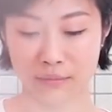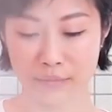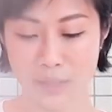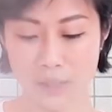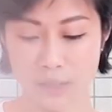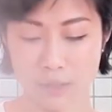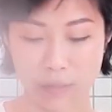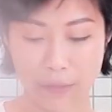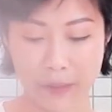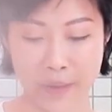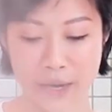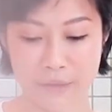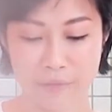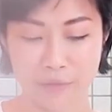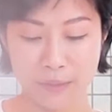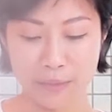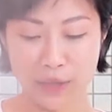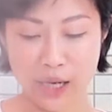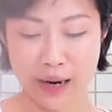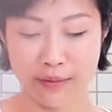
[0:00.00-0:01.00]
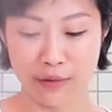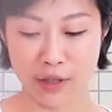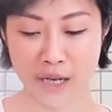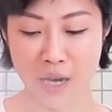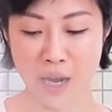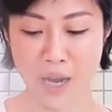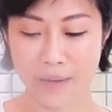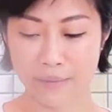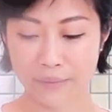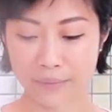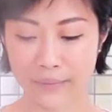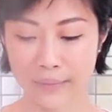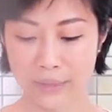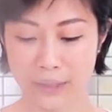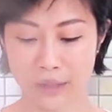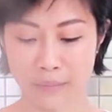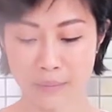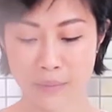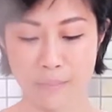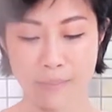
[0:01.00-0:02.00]
a little bit from time to time,
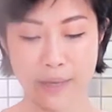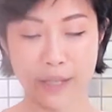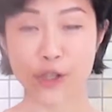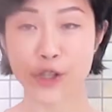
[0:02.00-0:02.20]
but make